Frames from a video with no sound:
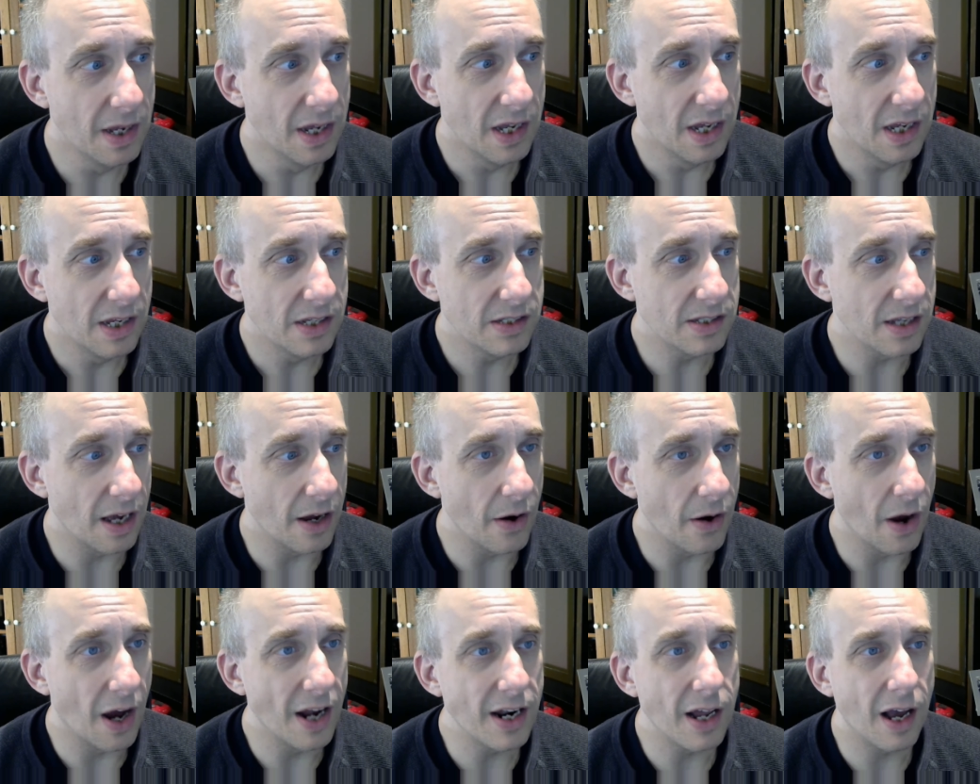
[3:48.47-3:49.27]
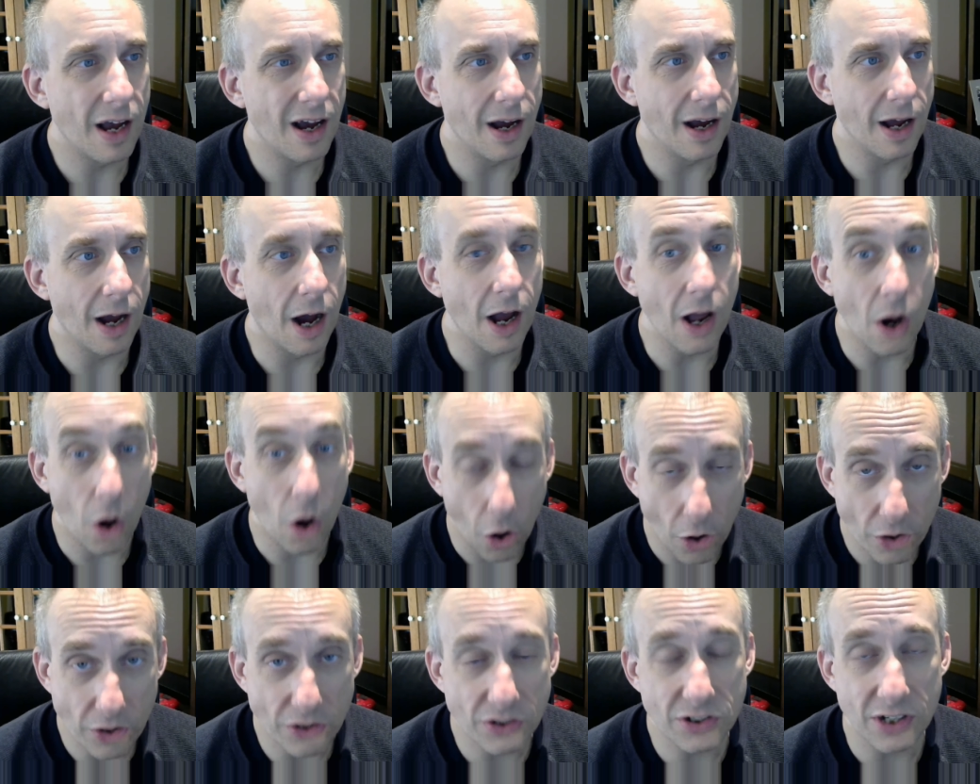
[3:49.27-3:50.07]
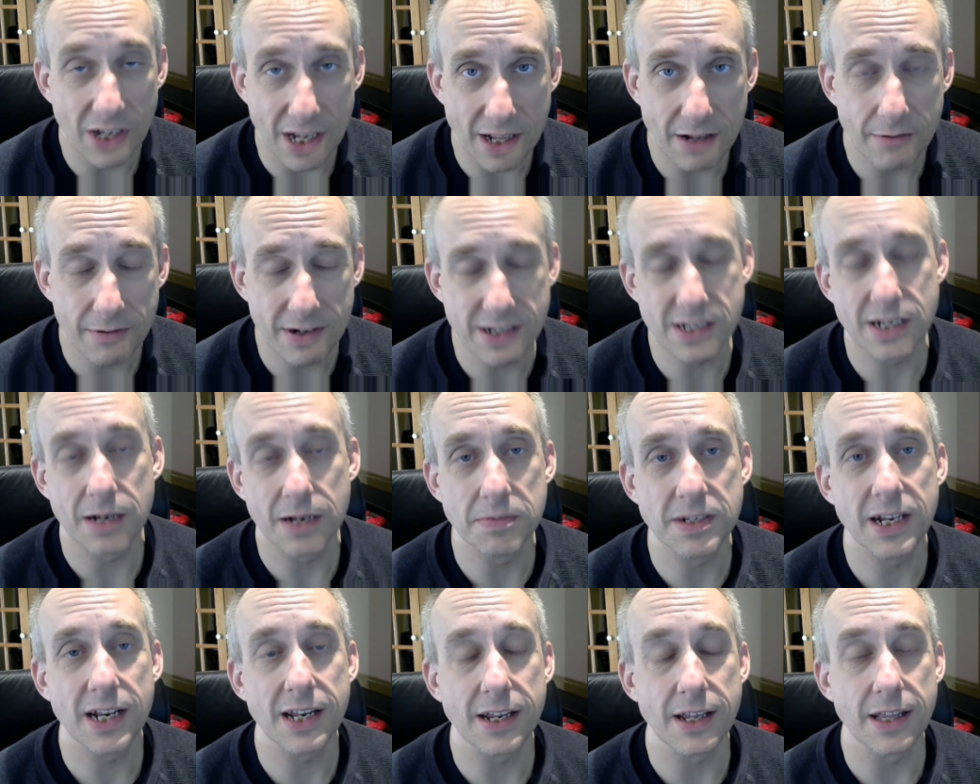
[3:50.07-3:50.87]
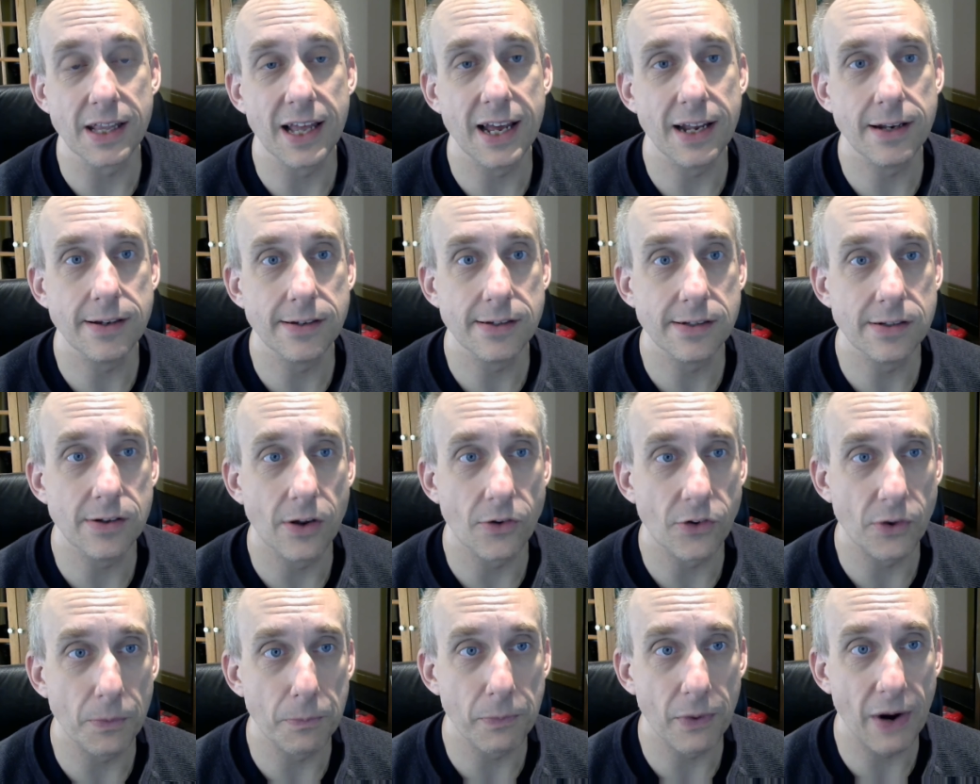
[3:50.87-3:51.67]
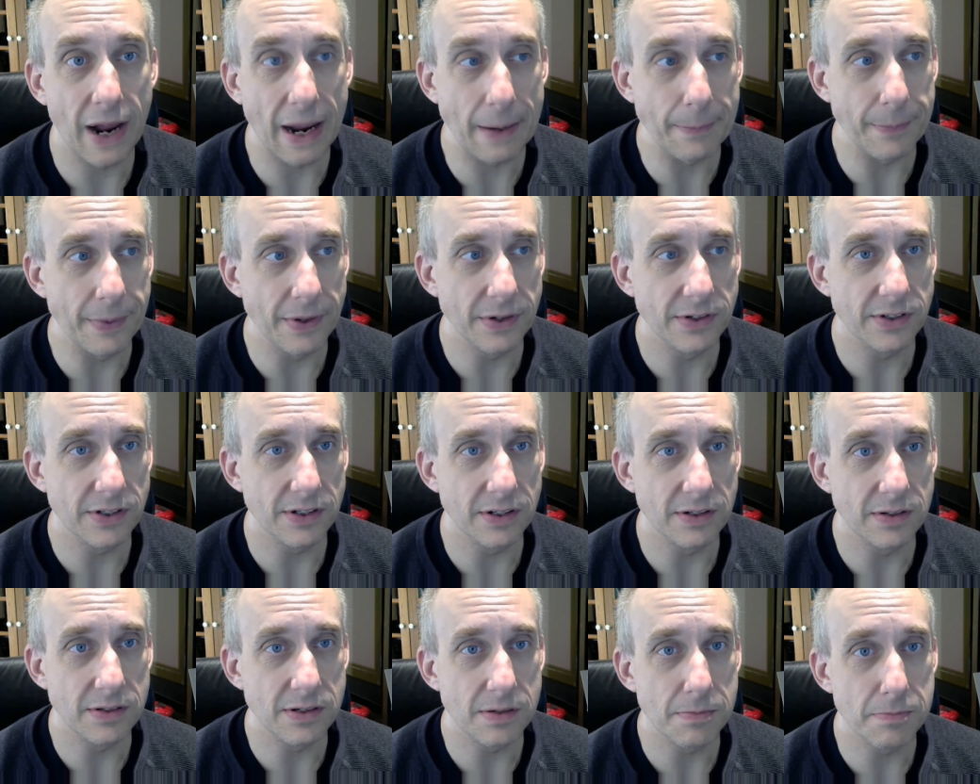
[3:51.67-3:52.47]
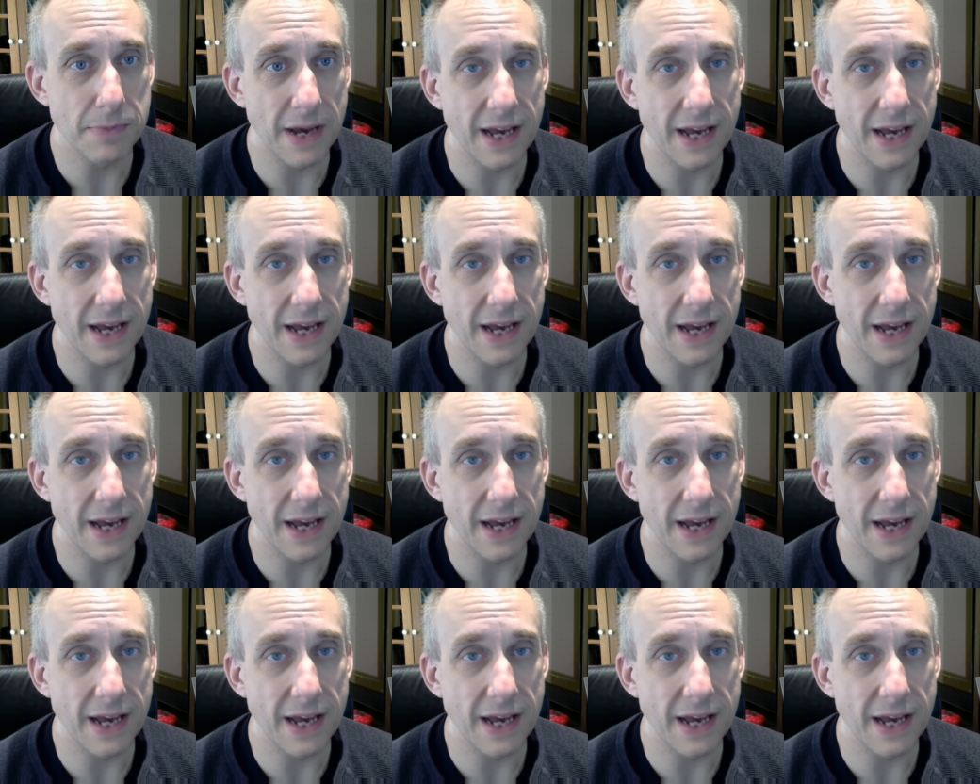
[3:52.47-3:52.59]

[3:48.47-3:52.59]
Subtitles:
so I honestly, the reason I'm telling you that, not to brag, but to